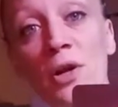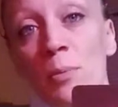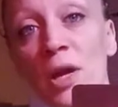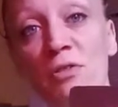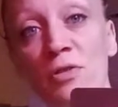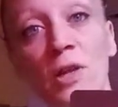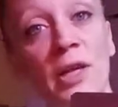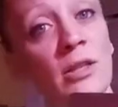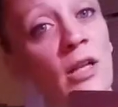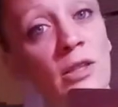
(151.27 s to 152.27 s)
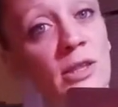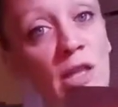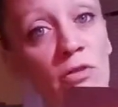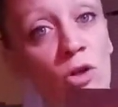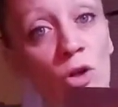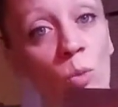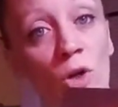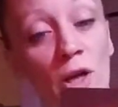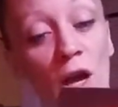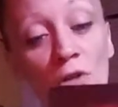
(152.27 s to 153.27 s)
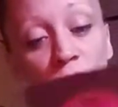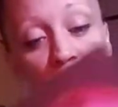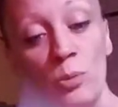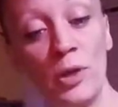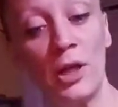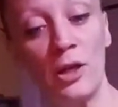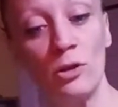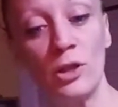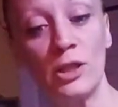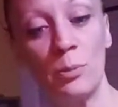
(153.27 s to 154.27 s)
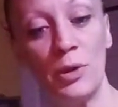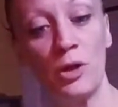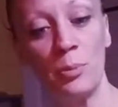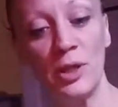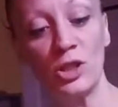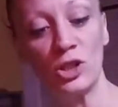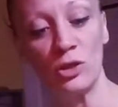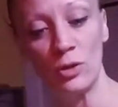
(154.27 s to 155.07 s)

It might feel like nothing's ever gonna work out for you, but like look at the bigger picture,